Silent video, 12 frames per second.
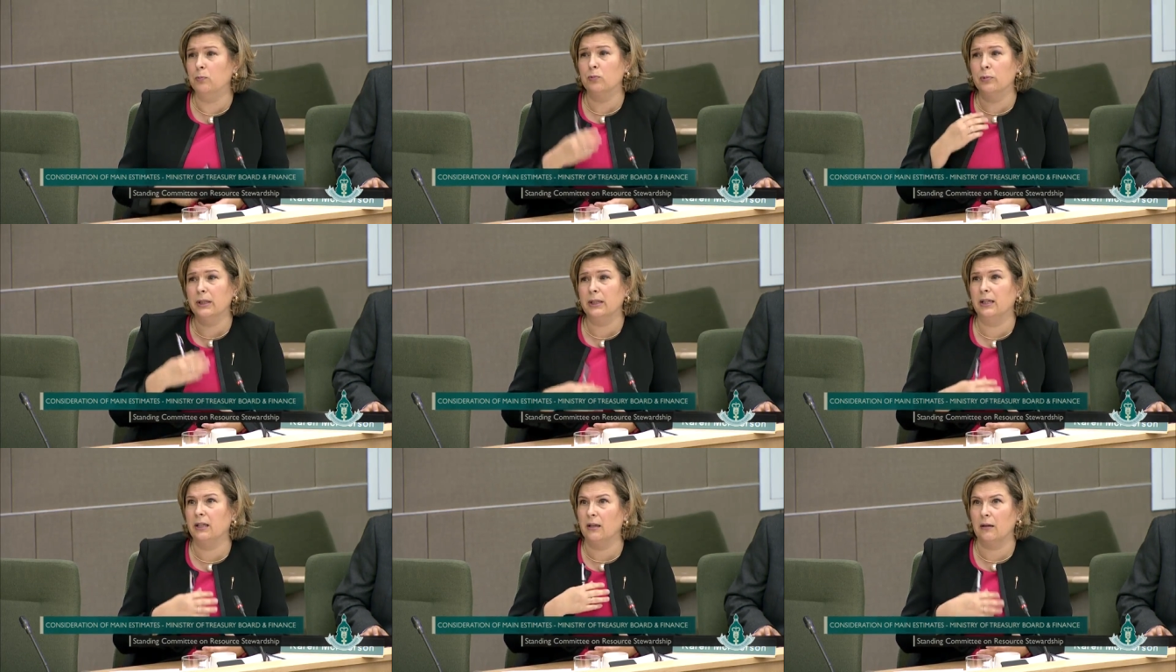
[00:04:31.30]

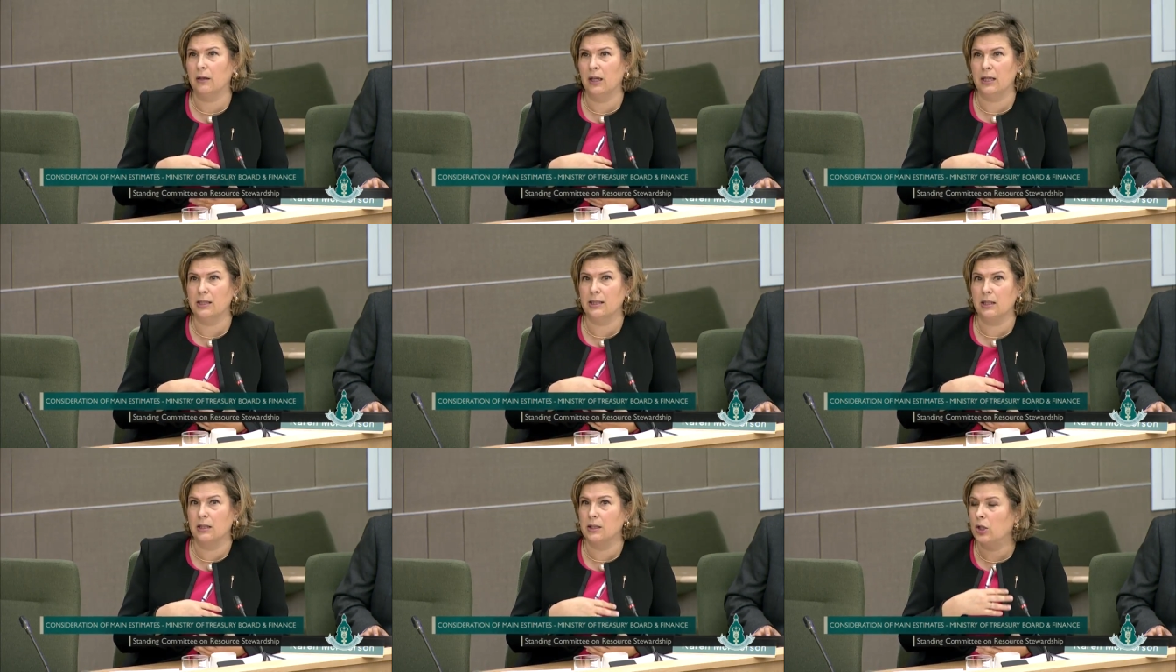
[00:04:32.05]
really think
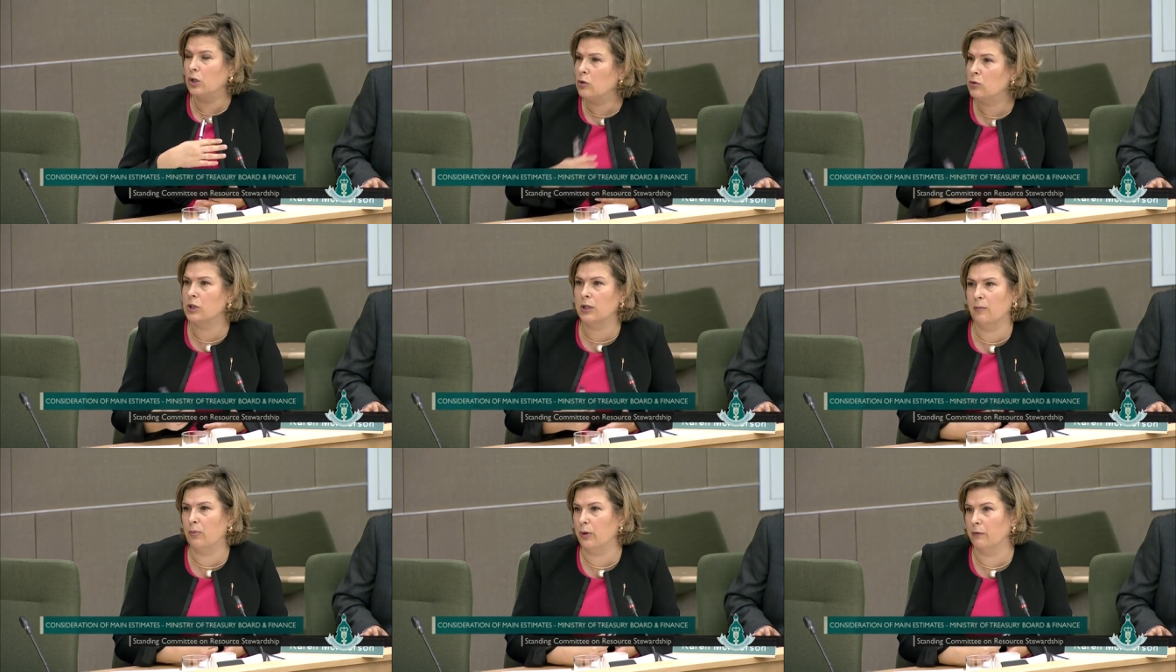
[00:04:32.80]
it's it's
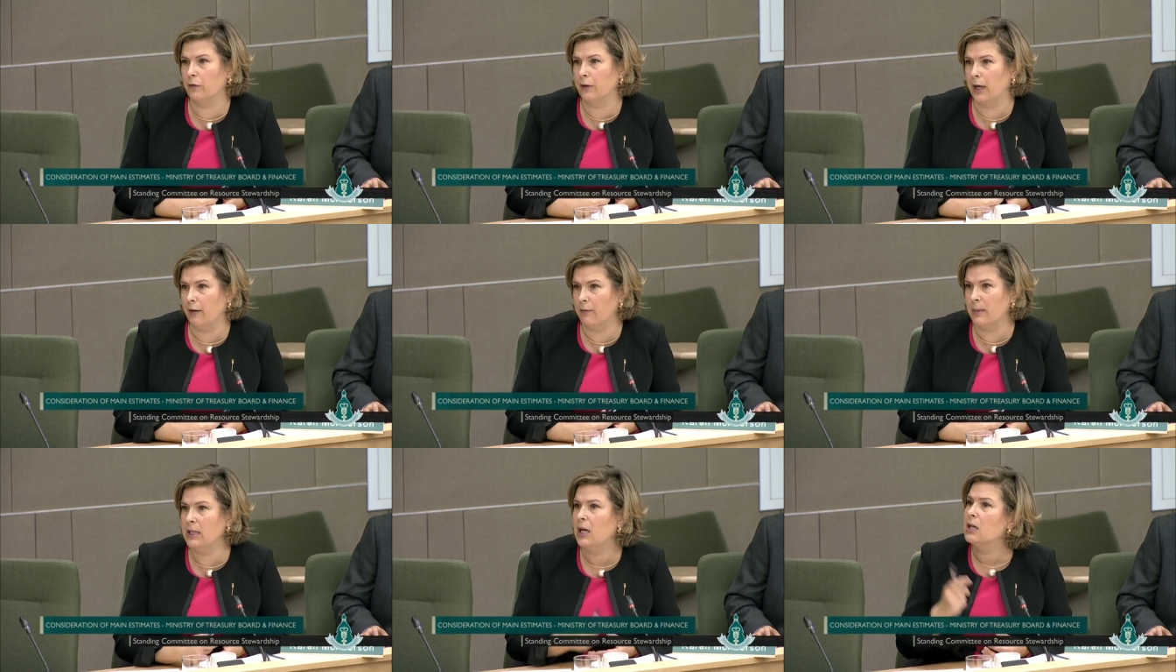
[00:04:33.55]
hugely important for the
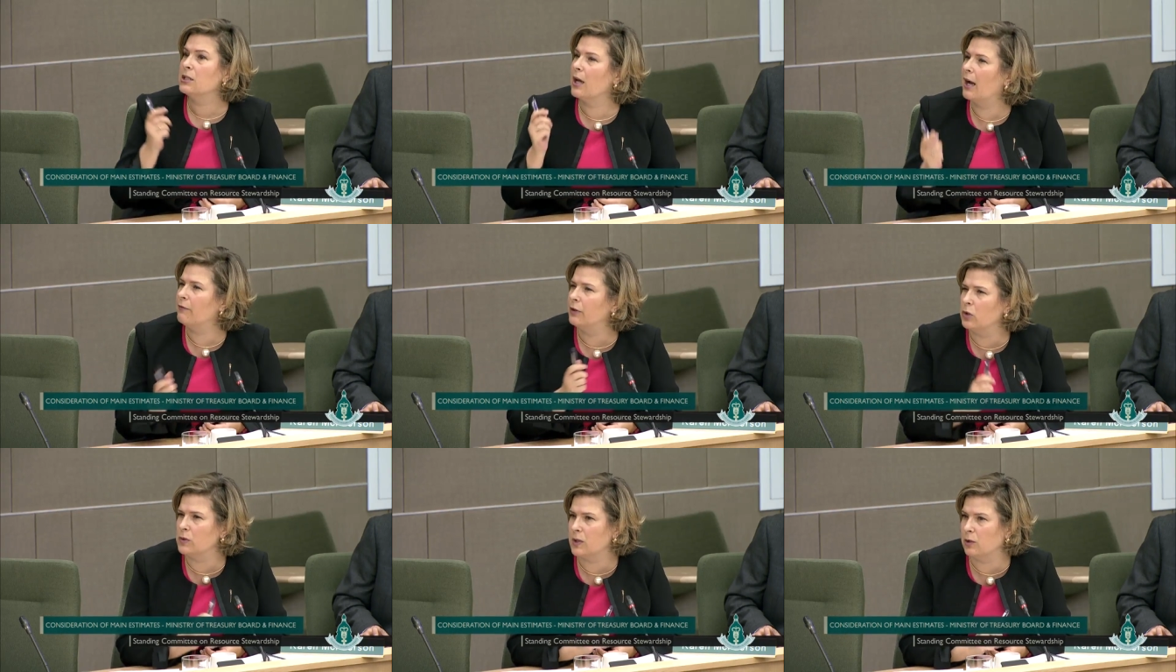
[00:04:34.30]
government to have
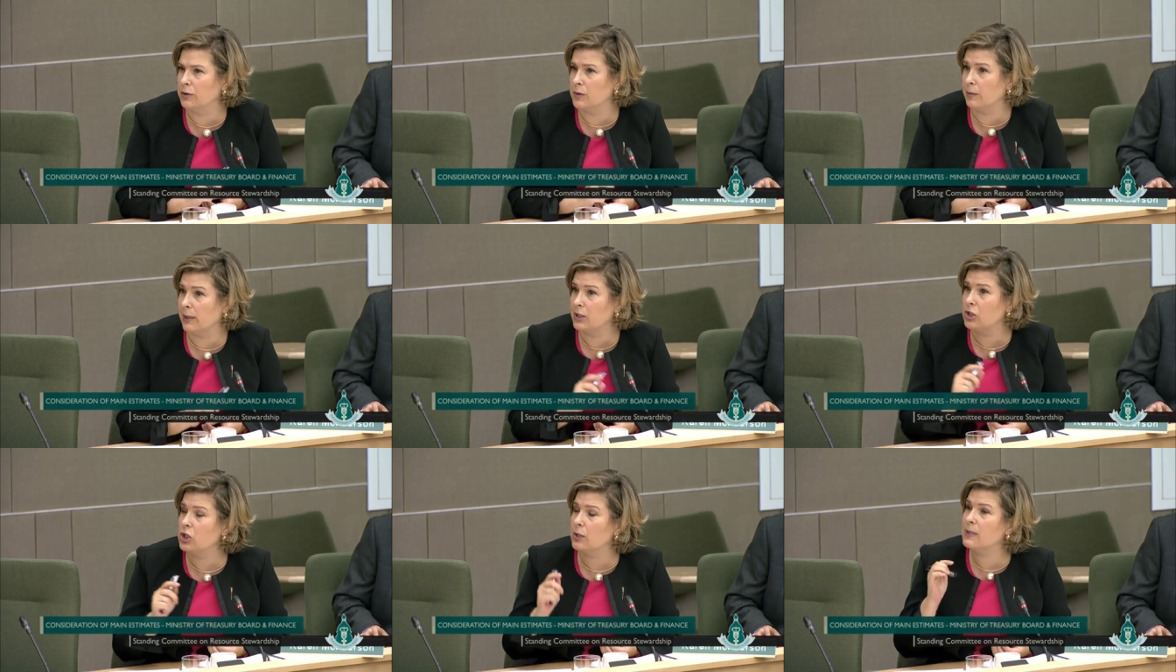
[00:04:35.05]
those close
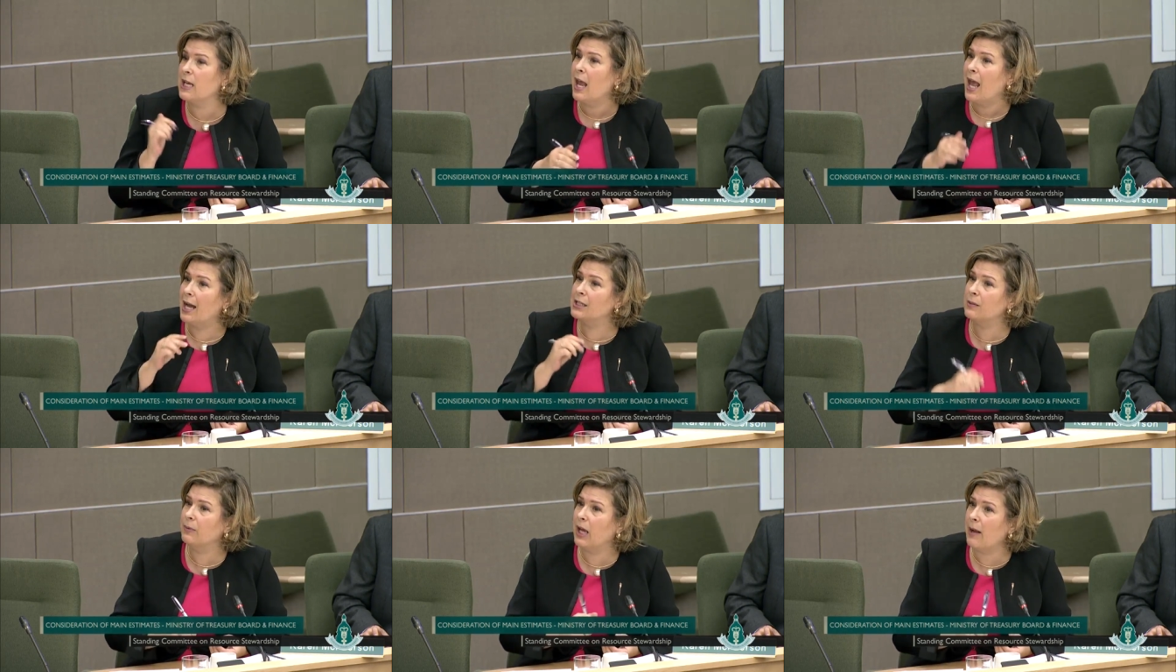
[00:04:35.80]
relationships and
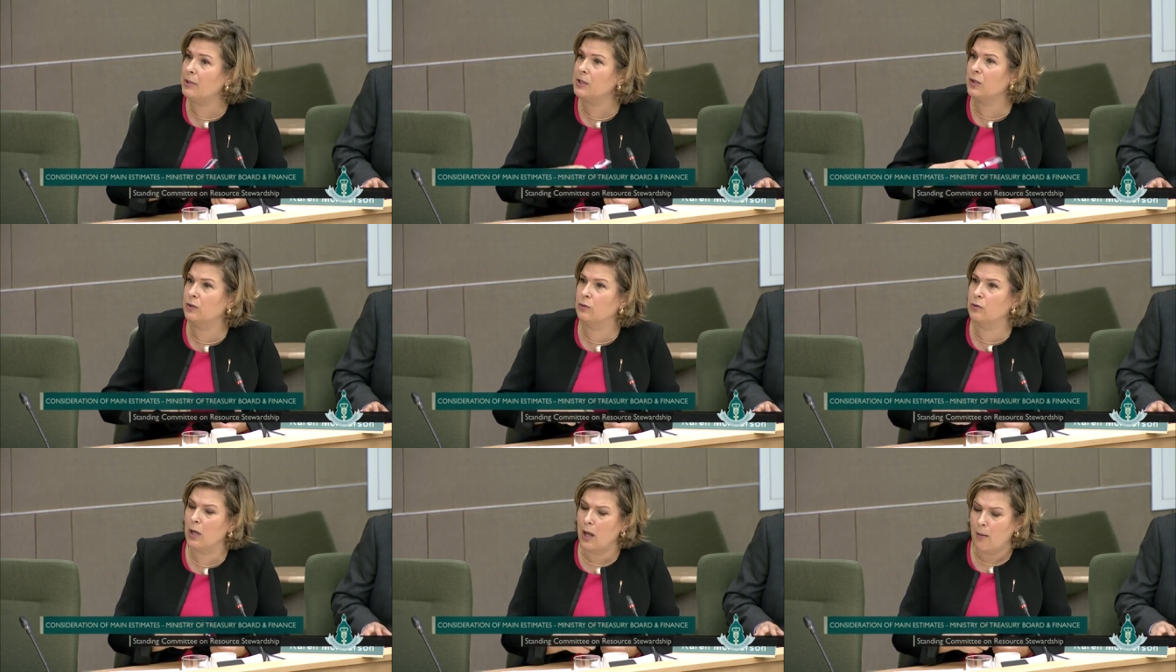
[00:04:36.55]
to be able
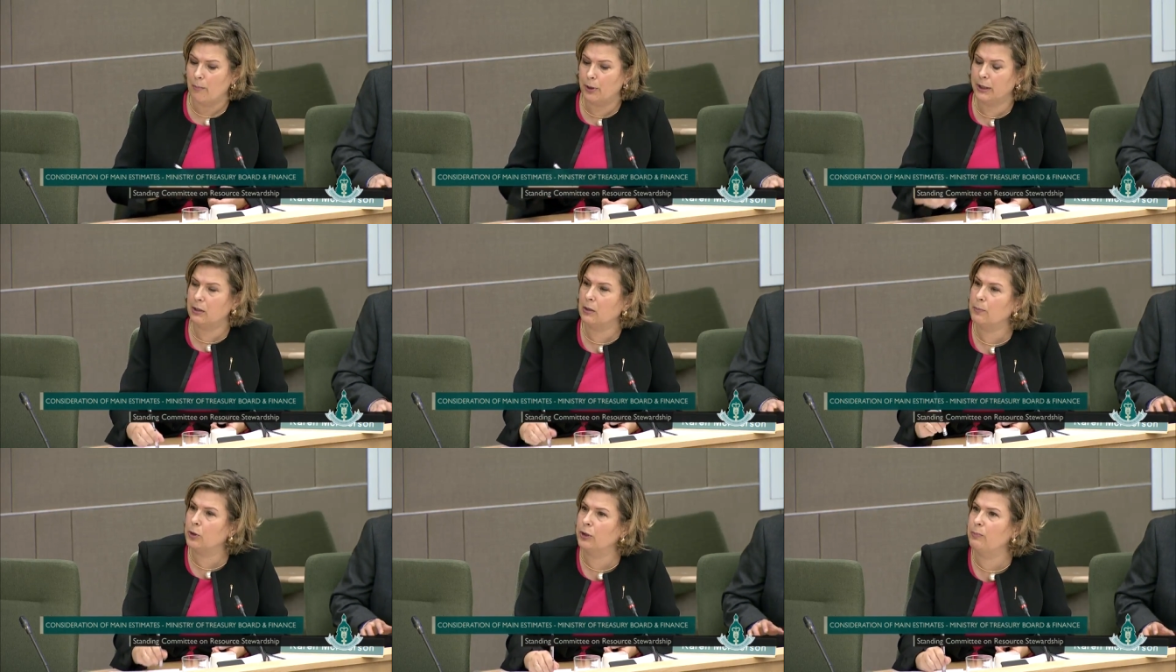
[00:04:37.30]
to put
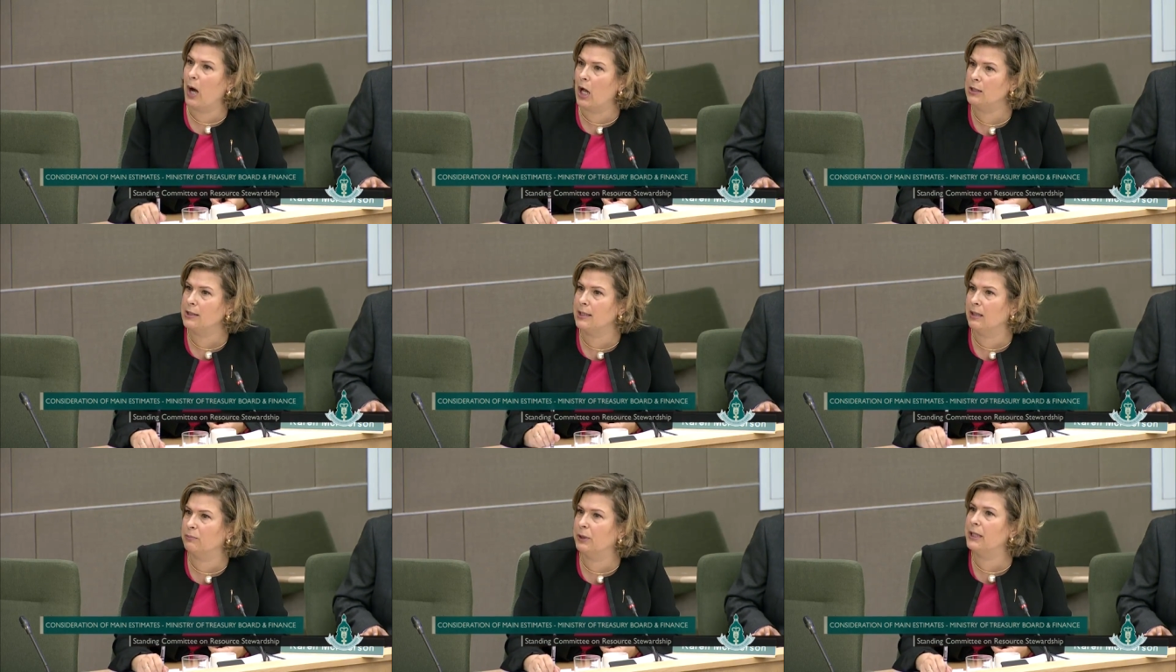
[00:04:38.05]
good
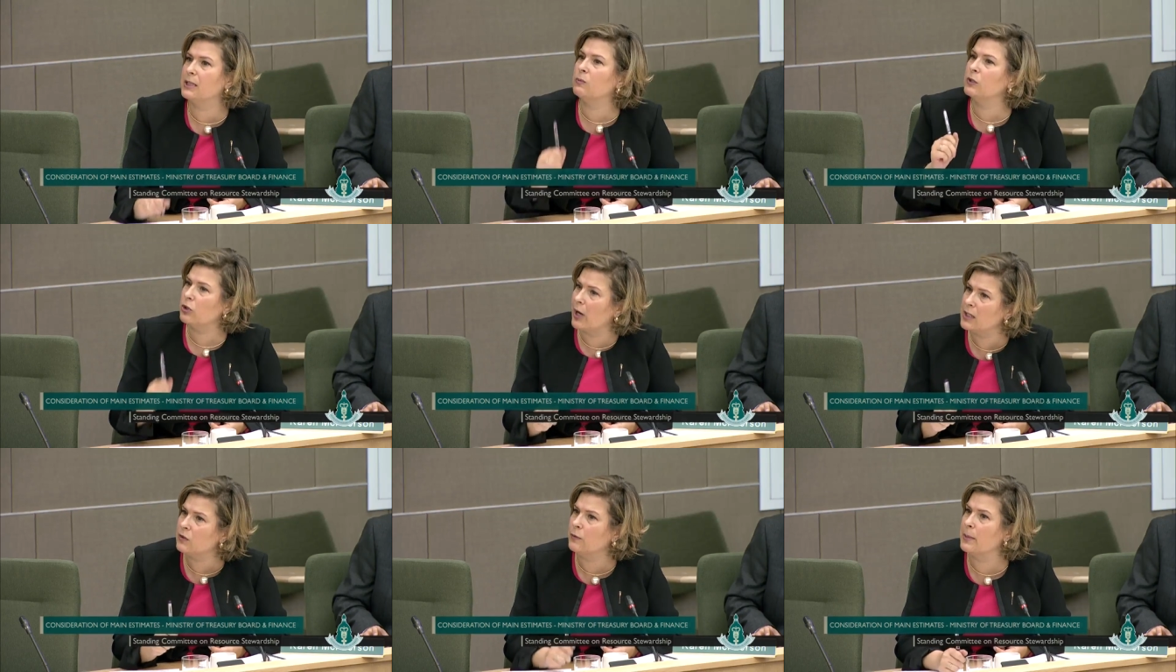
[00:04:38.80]
policy in place when
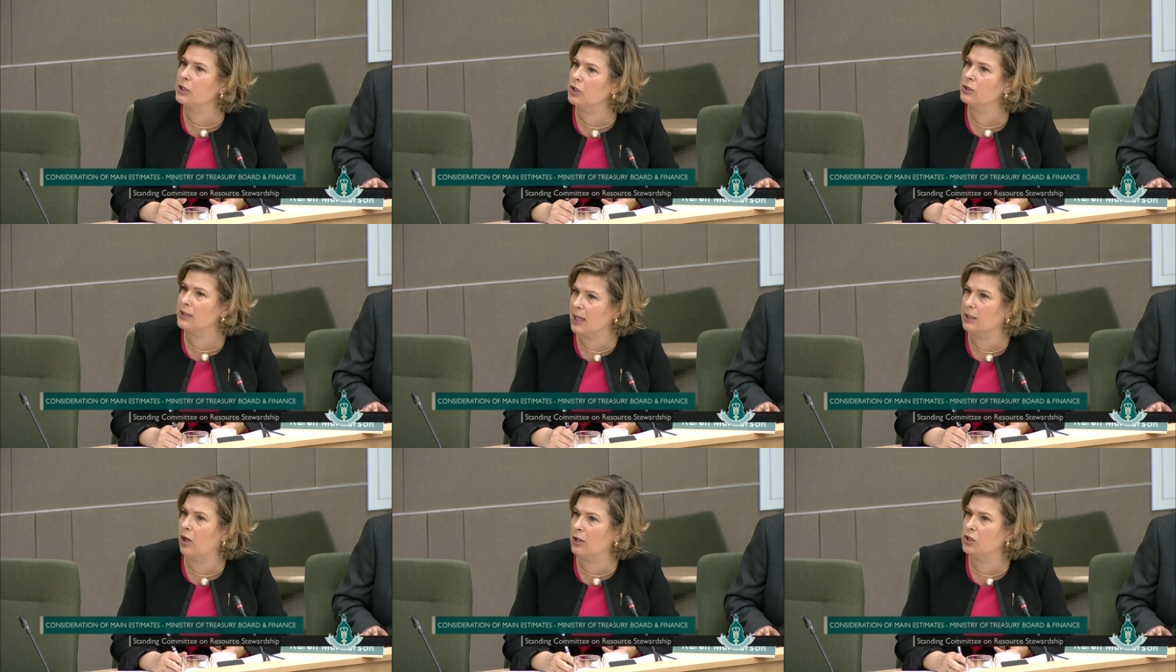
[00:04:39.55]
transformational
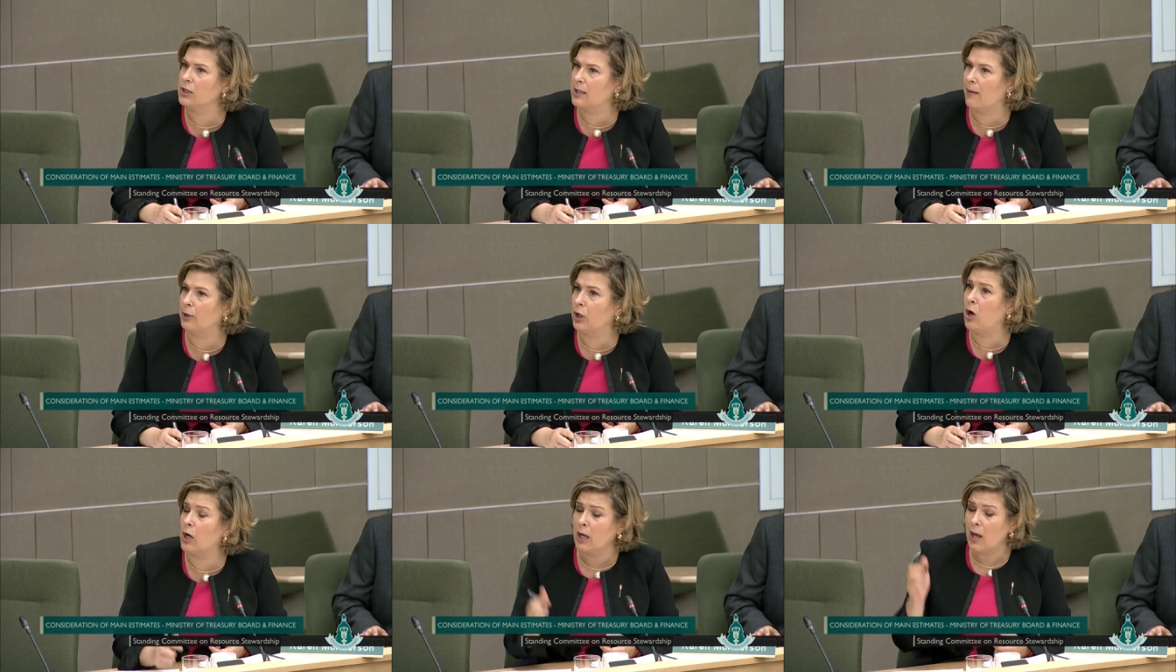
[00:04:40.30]
technologies come
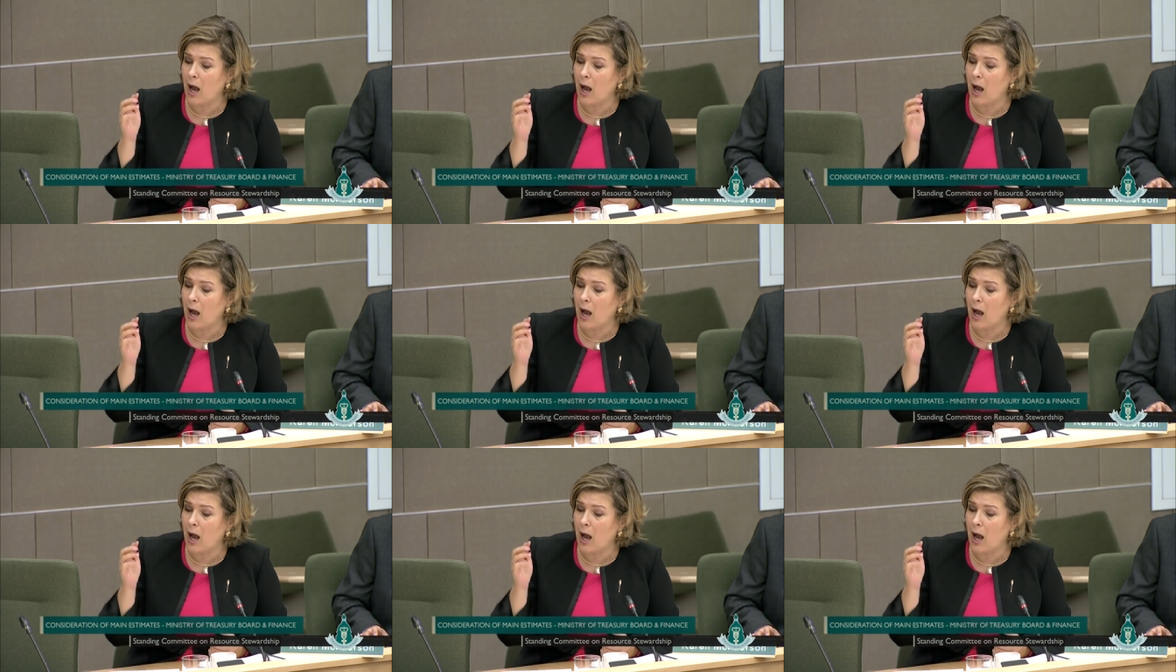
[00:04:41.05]
along.